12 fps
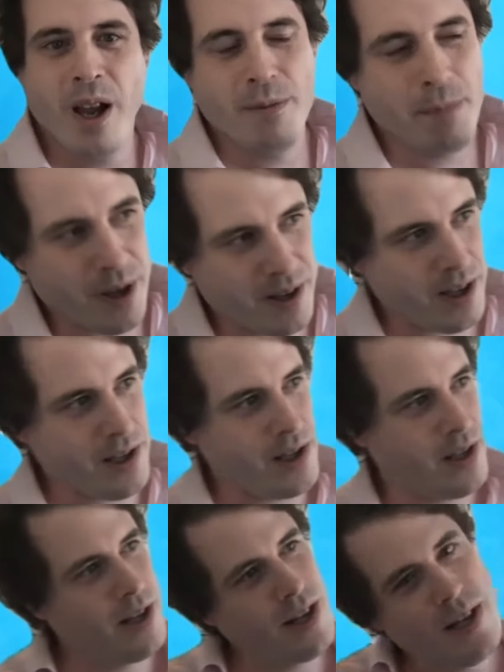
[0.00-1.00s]
But
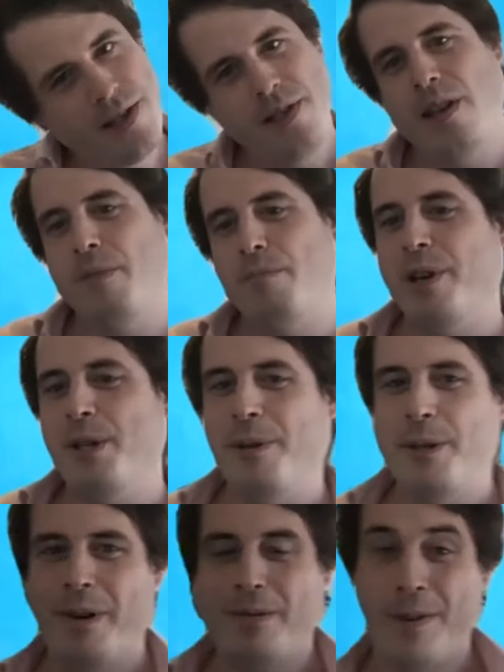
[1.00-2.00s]
this brings me
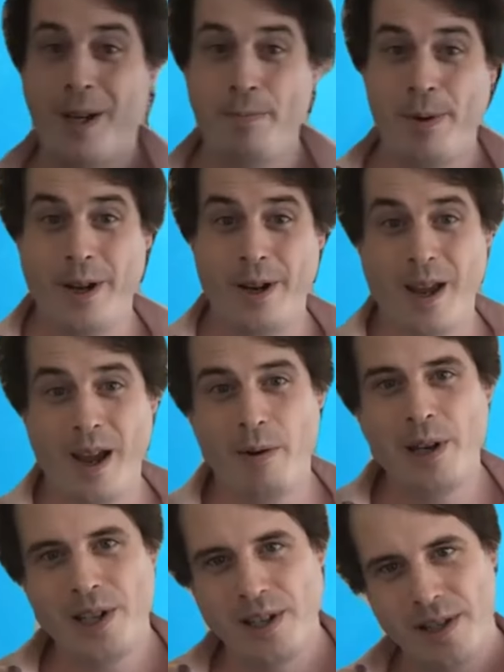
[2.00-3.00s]
to my first point,
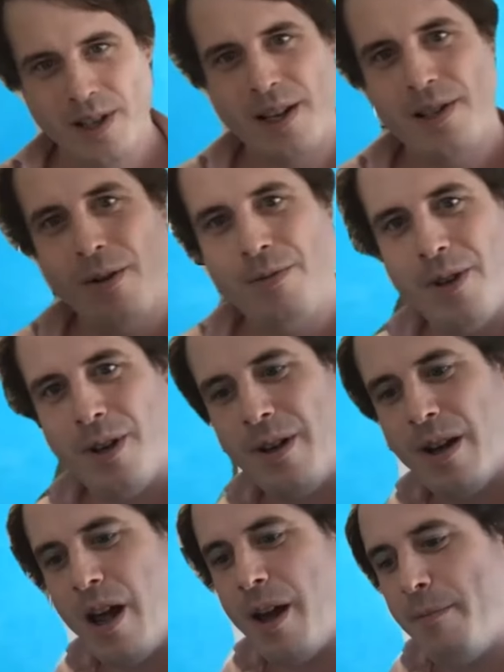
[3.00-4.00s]
which is that it's
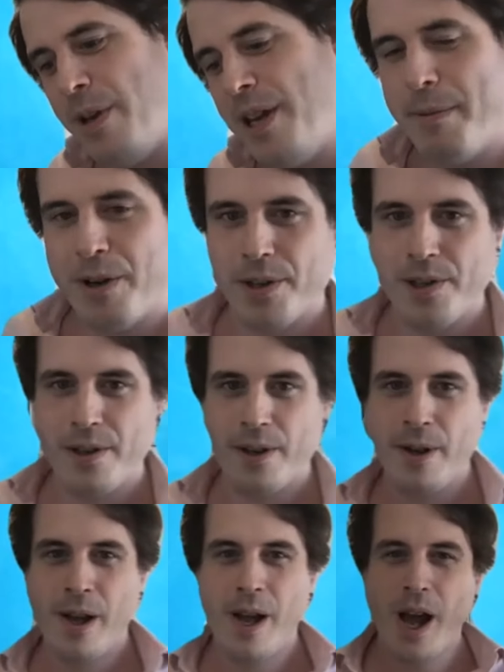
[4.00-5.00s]
often, we come across
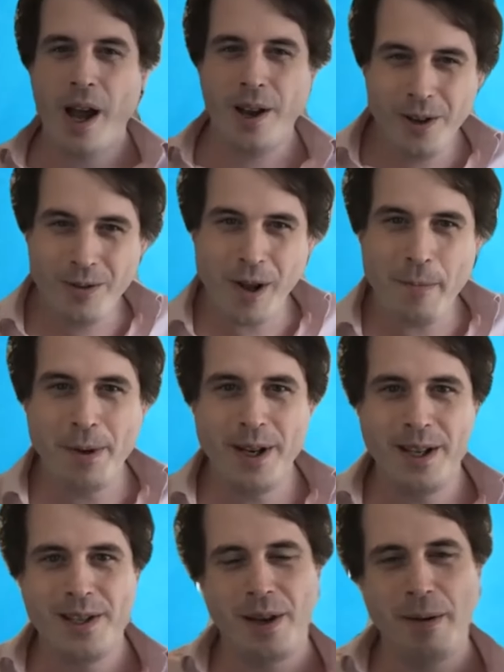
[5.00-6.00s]
a lot of
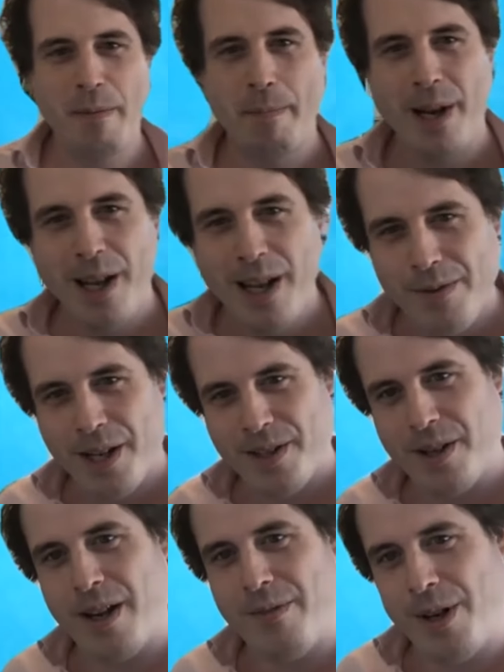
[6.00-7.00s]
companies that believe they
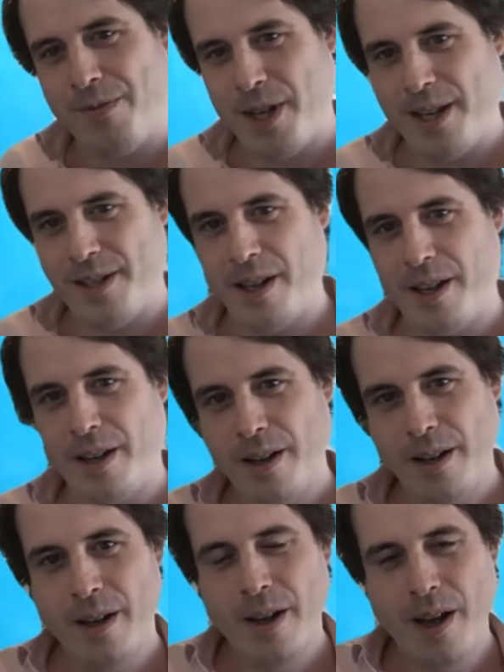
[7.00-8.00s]
don't have enough data
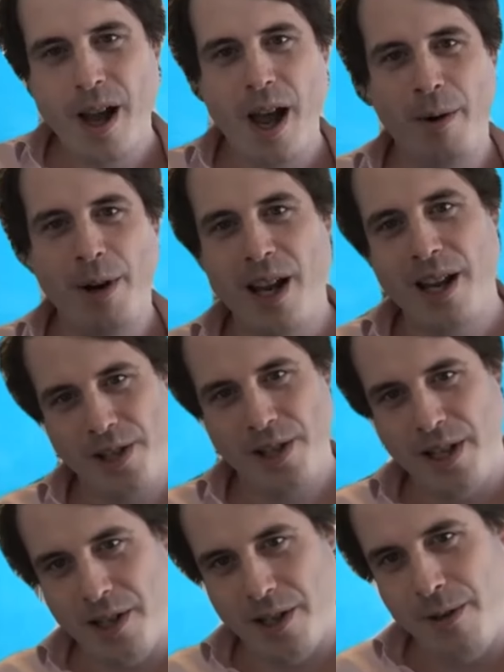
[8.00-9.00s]
when they actually
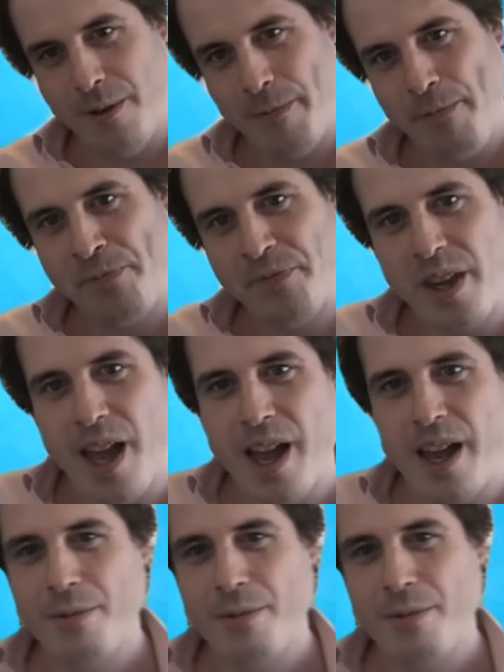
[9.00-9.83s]
do. And the